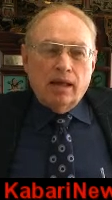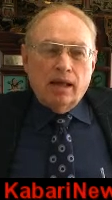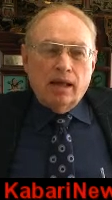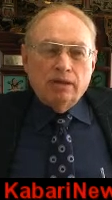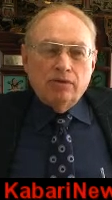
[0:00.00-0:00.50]

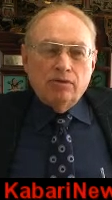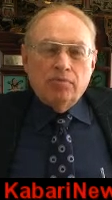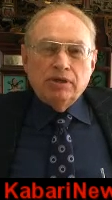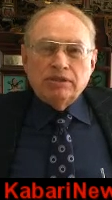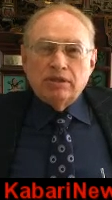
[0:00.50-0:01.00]
I do
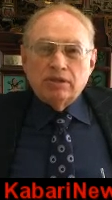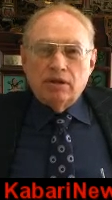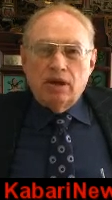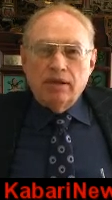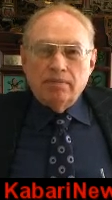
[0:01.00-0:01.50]
business
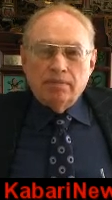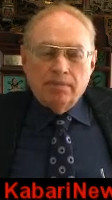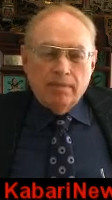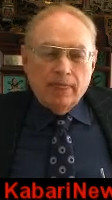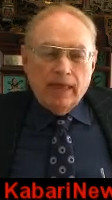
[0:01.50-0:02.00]
law,
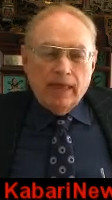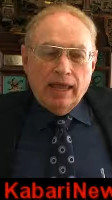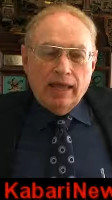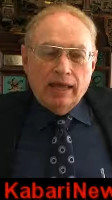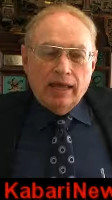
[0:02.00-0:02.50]

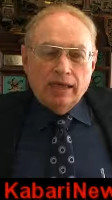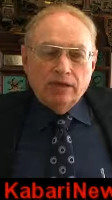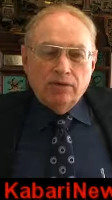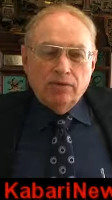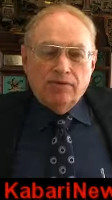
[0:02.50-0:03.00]
and
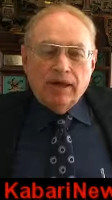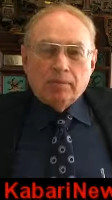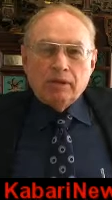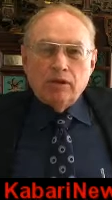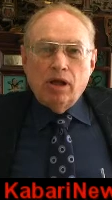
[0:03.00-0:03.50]
I do
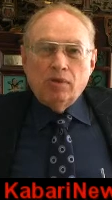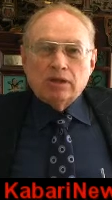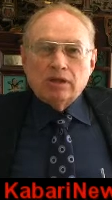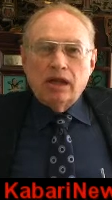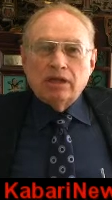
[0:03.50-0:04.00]
family law,
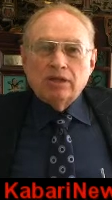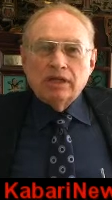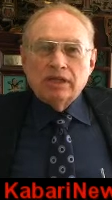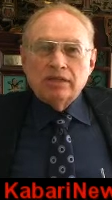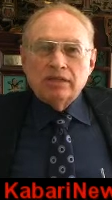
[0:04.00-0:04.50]
which
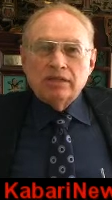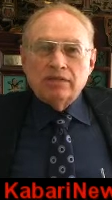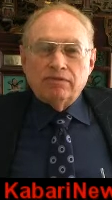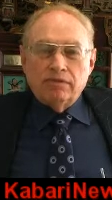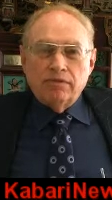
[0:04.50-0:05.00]
largely
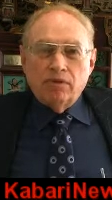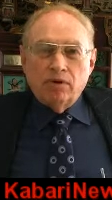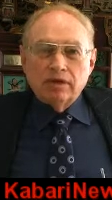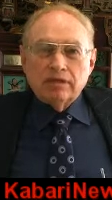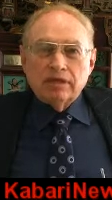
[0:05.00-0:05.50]
consists of
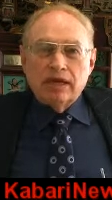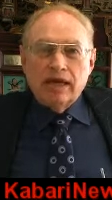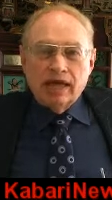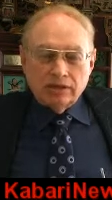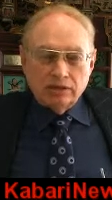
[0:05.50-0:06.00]
divorce
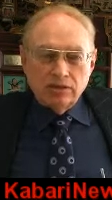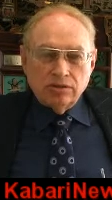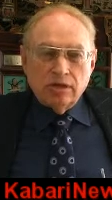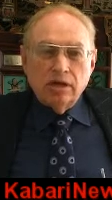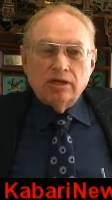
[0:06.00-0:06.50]
actions
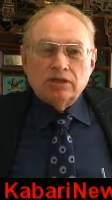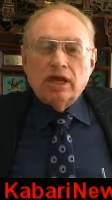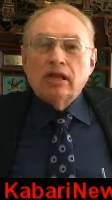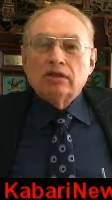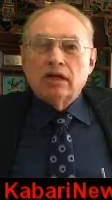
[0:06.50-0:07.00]
or
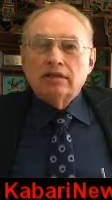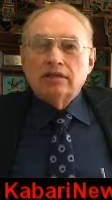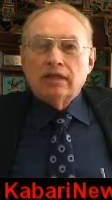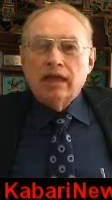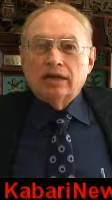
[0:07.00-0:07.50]
child
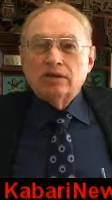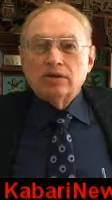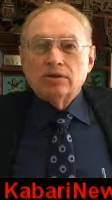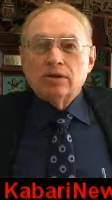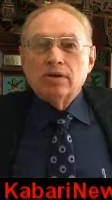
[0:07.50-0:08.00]
custody
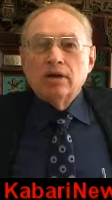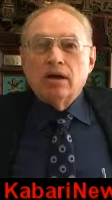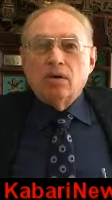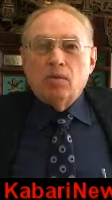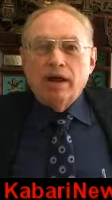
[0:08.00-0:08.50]
actions or
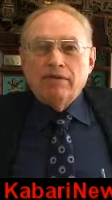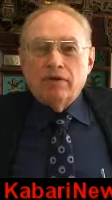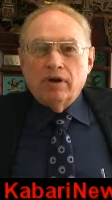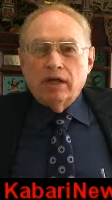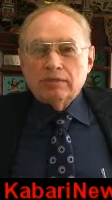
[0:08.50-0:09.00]

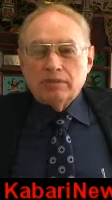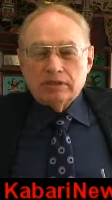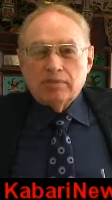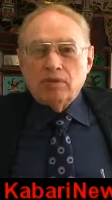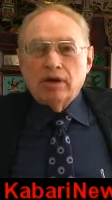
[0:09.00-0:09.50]
wife or husband
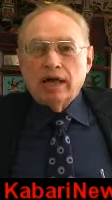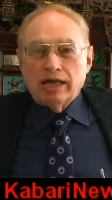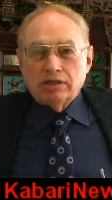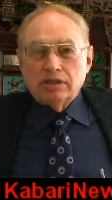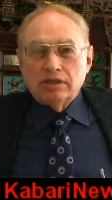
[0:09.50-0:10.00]
support
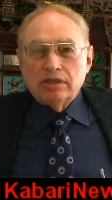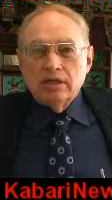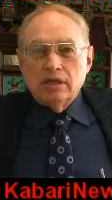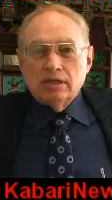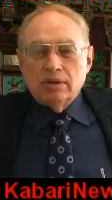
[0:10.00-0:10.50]
actions.
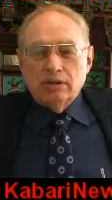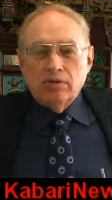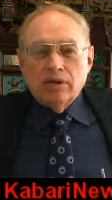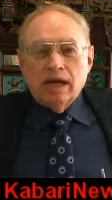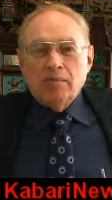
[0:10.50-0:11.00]
So I
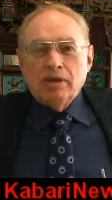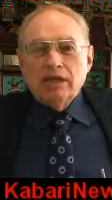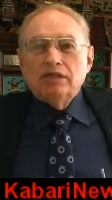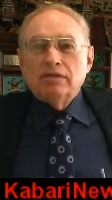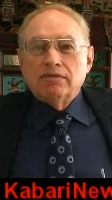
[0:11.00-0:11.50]
do a
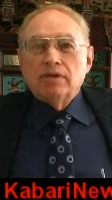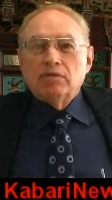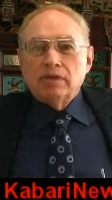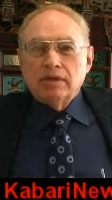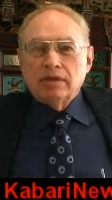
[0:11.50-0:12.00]
combination of the
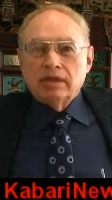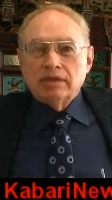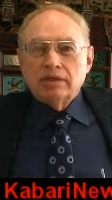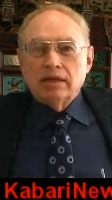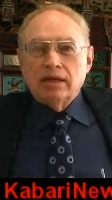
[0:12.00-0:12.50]
three
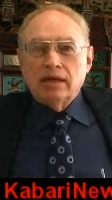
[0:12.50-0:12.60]
things: